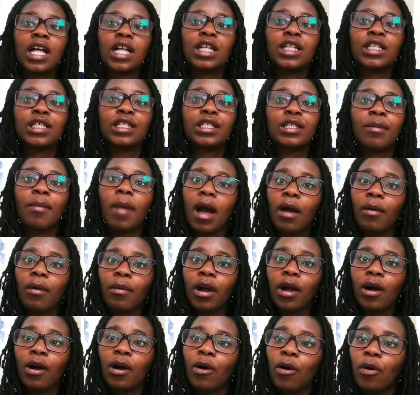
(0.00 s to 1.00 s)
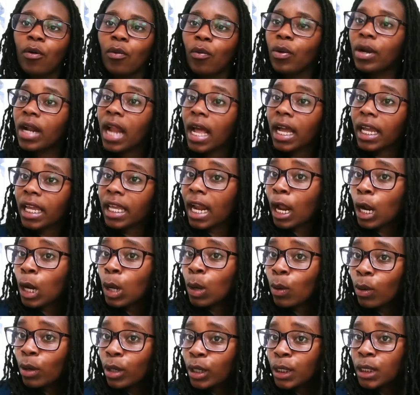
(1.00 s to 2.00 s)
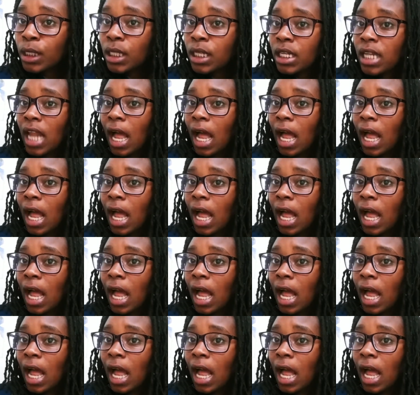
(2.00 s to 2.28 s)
Tomorrow, when I get out of quarantine,